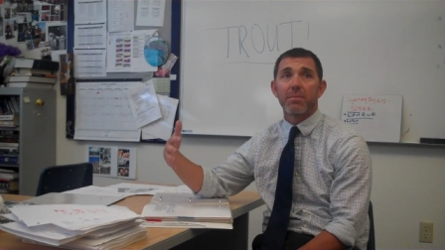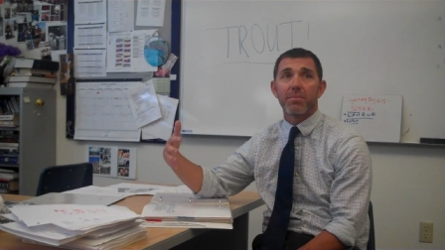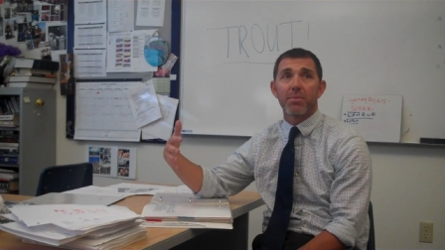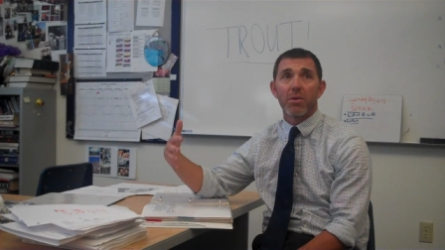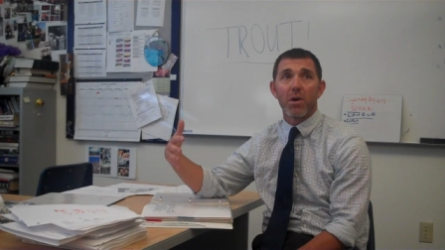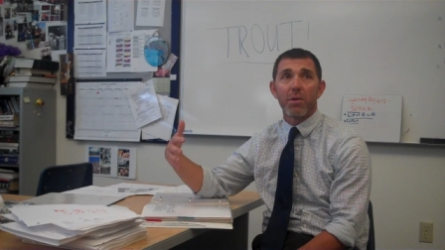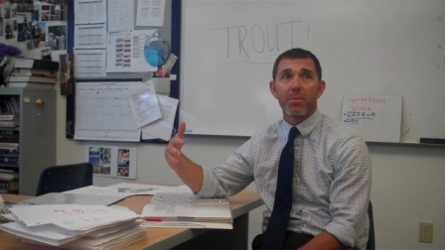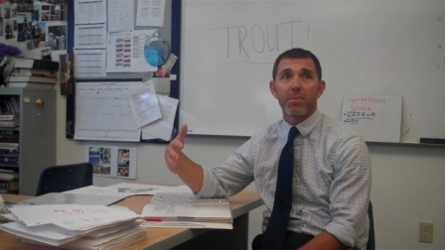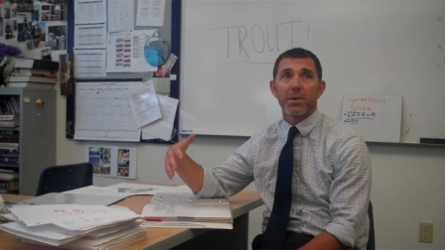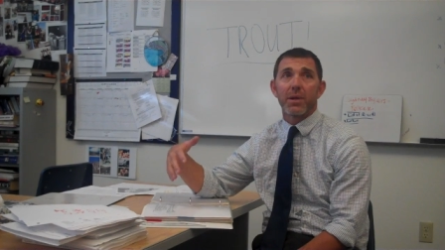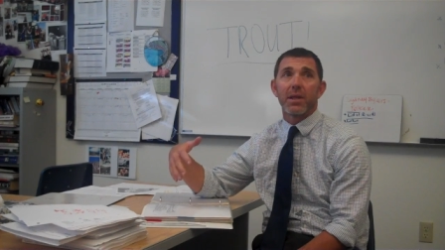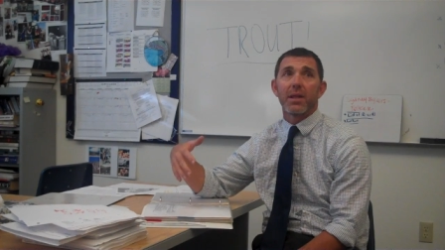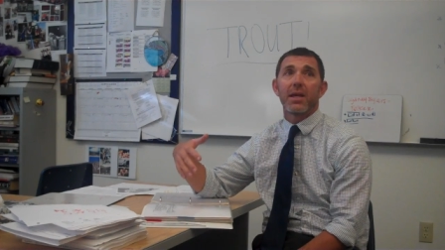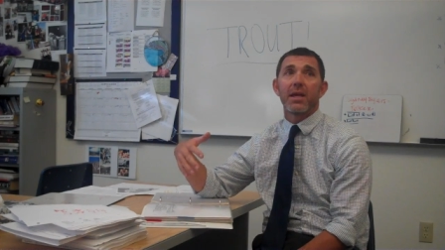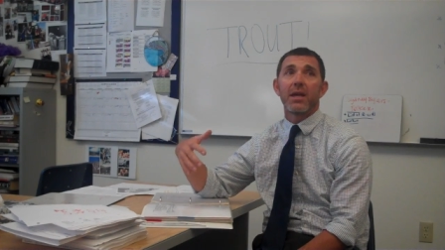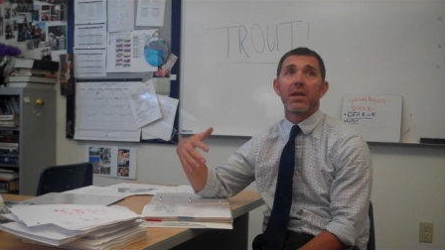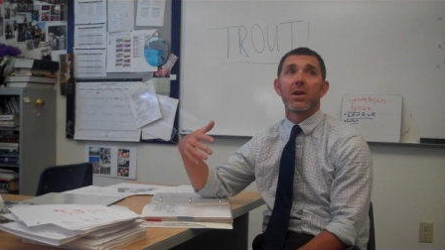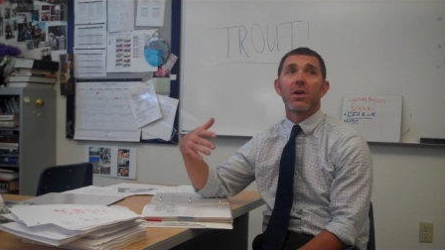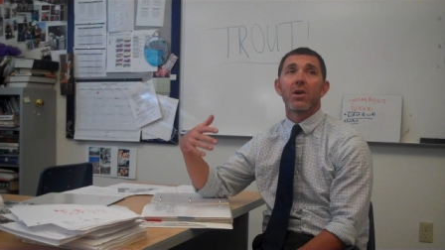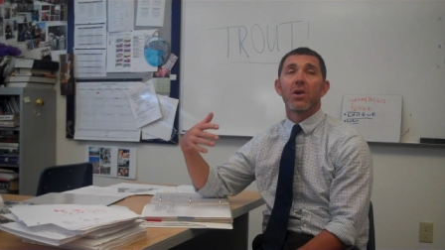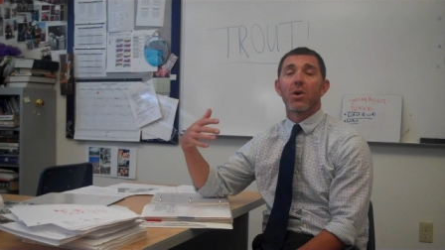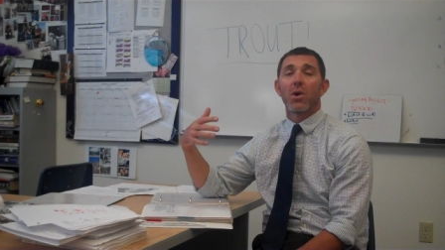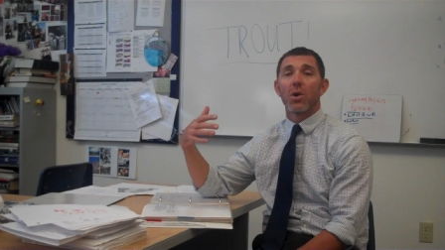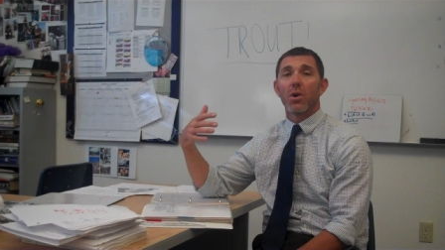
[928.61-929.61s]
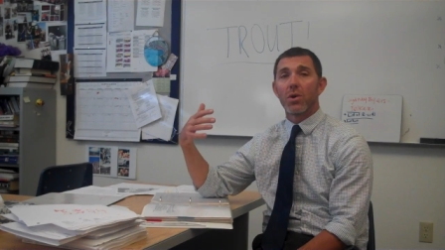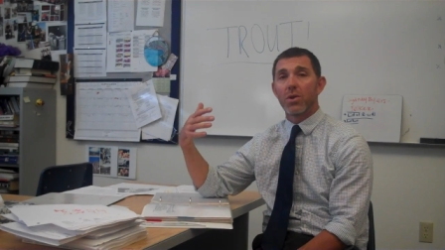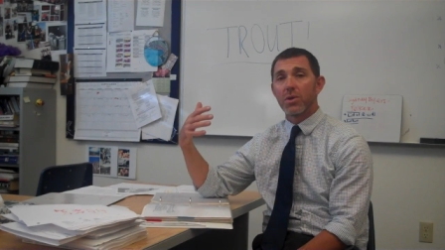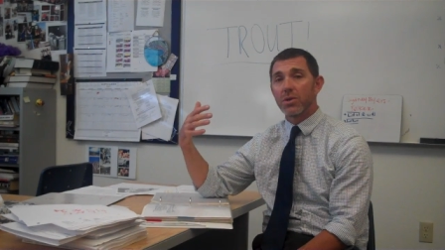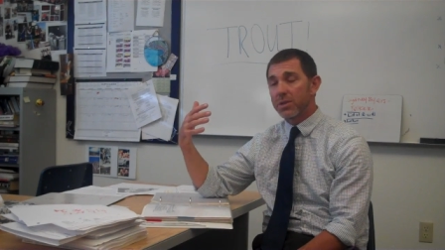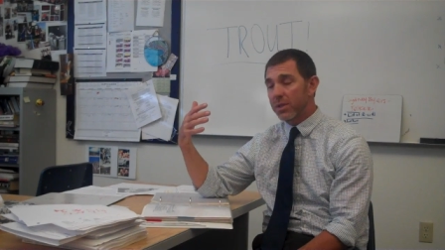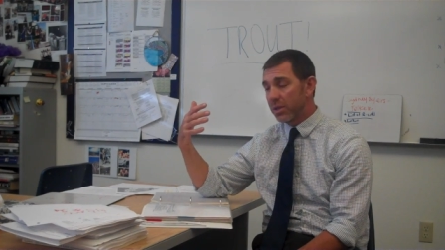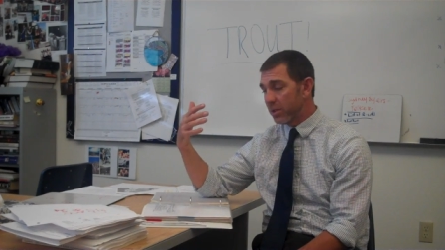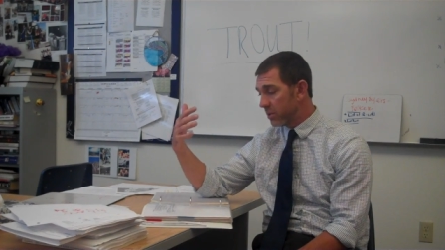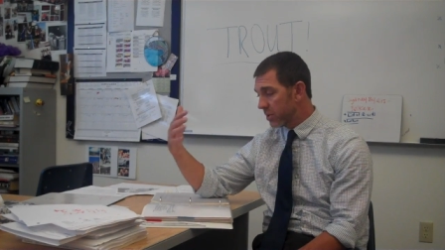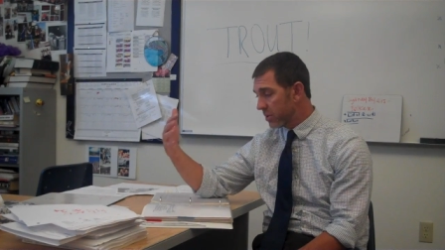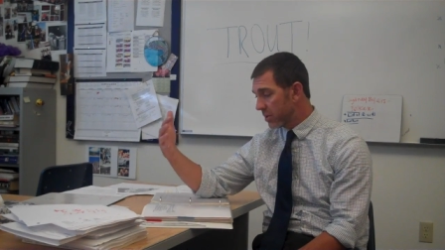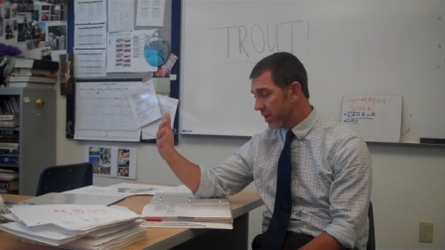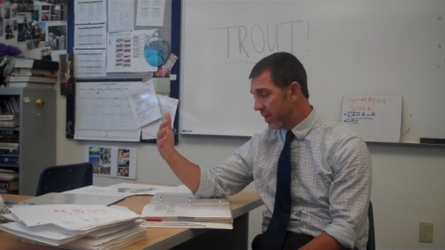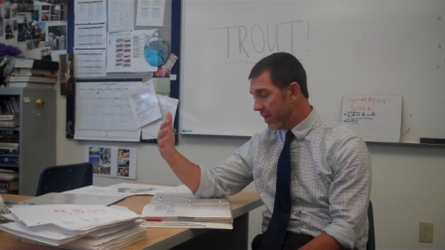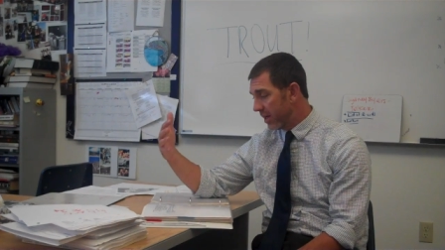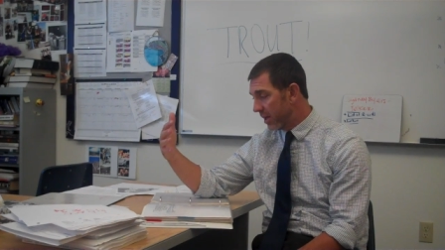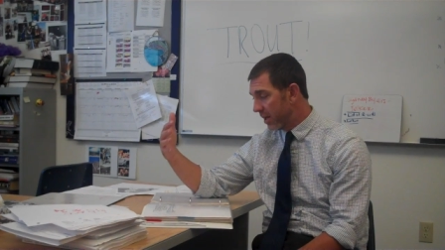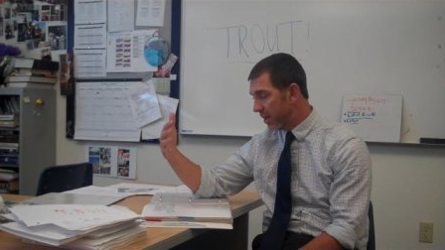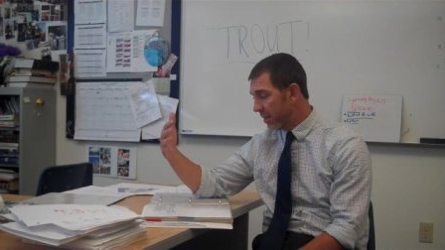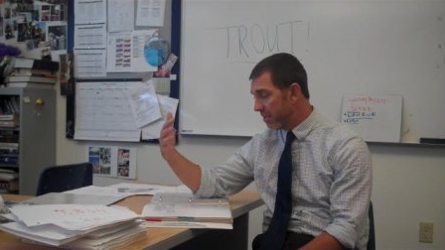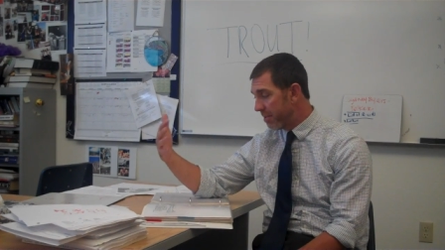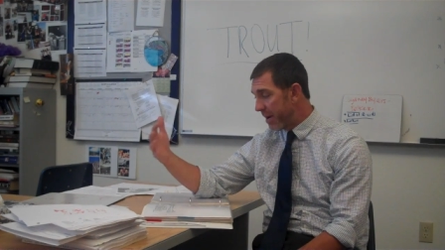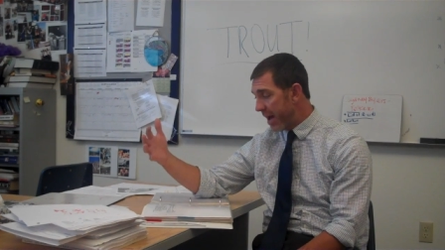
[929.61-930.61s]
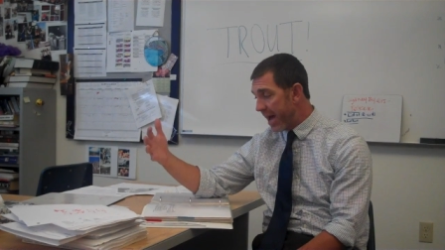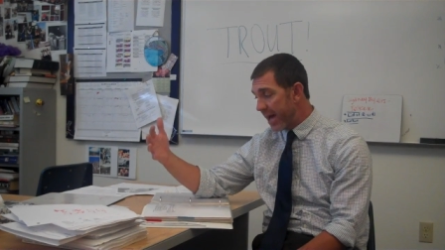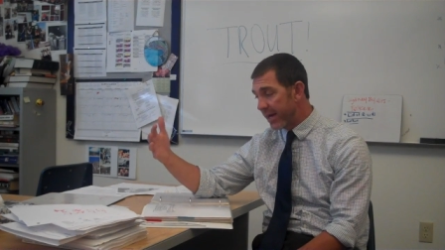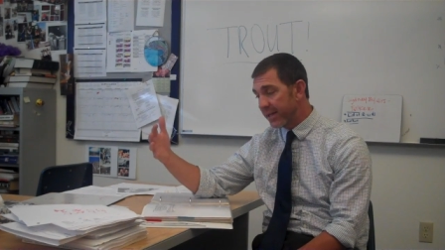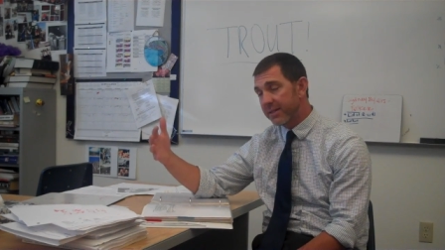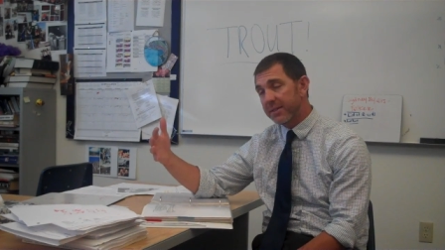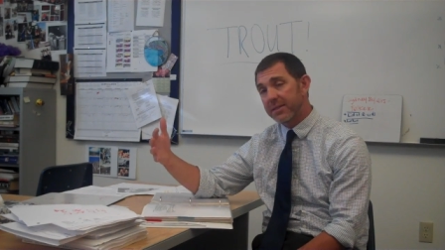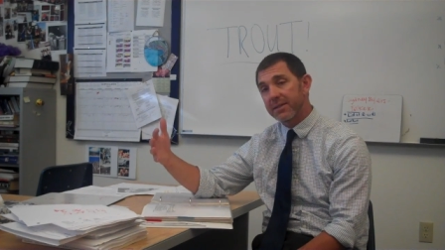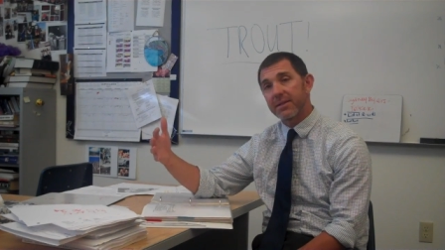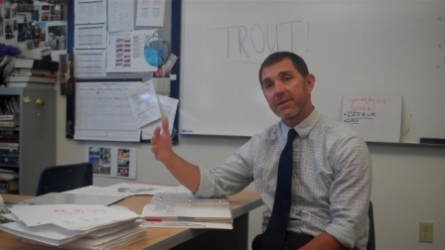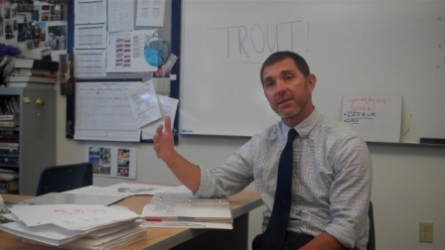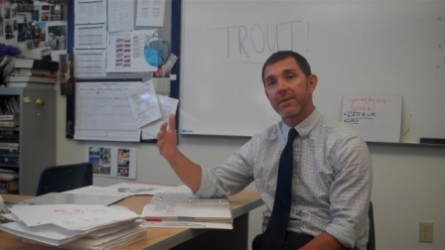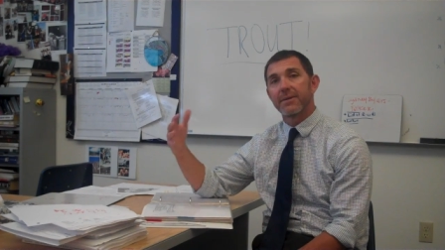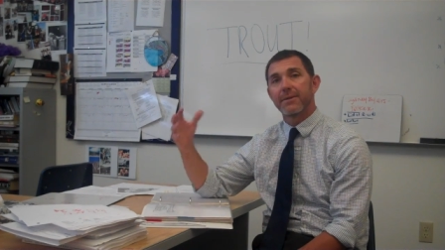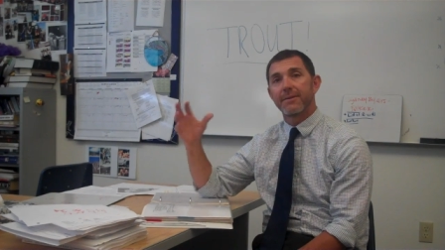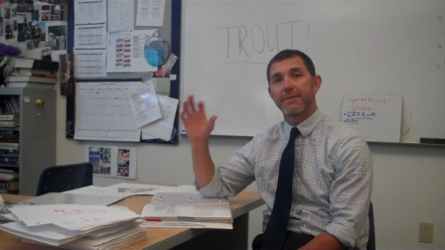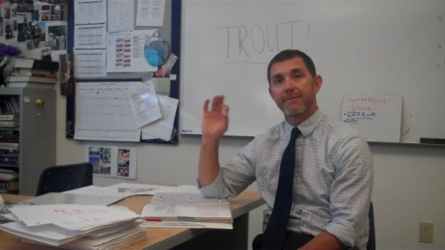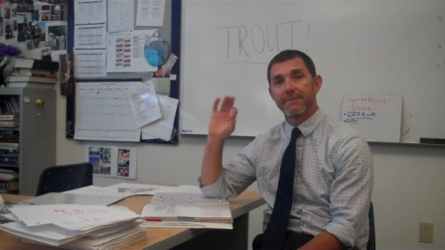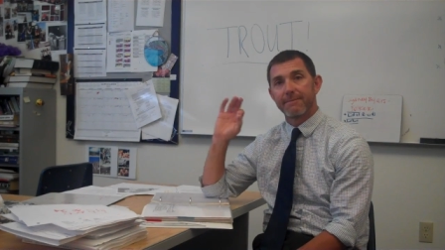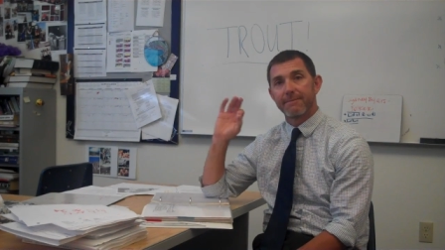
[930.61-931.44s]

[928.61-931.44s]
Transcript: appropriately or use it best